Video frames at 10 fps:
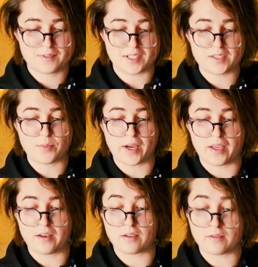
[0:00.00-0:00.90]
That's my
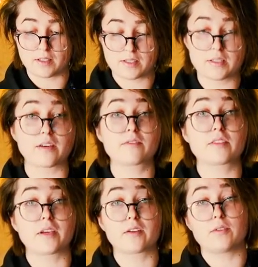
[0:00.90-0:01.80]
end of this tough
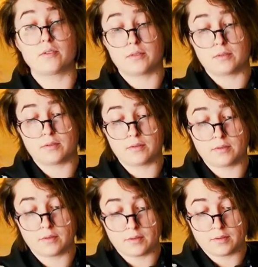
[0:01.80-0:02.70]
cycle.
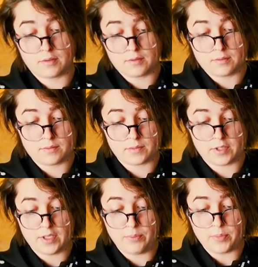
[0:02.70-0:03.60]

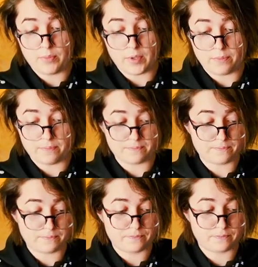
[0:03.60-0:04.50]
Yep, yep, yep.
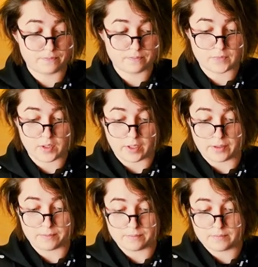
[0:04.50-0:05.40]
Okay.
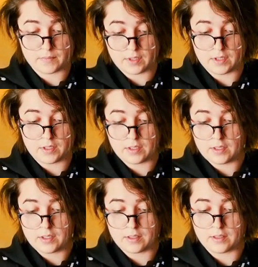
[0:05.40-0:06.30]

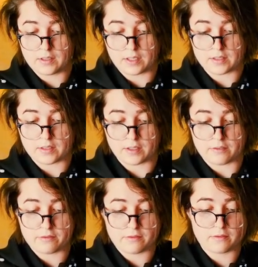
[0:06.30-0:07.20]
That's
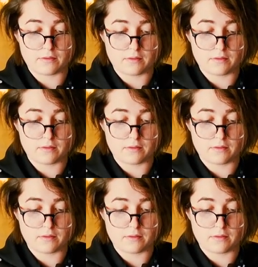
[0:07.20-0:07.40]
enough.